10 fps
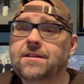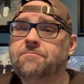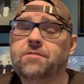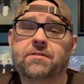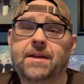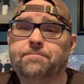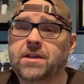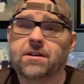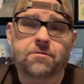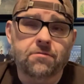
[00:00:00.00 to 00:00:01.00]
whether that be
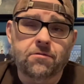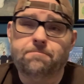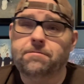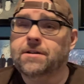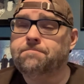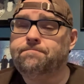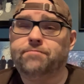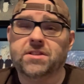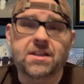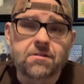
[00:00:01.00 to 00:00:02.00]
a group, a
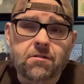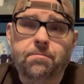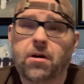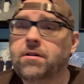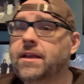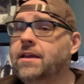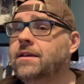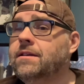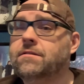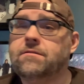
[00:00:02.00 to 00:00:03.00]
political
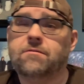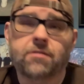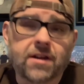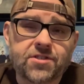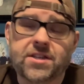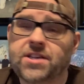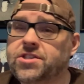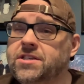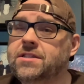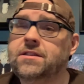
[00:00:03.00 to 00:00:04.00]
party,
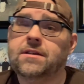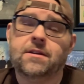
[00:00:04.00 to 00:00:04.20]
organization,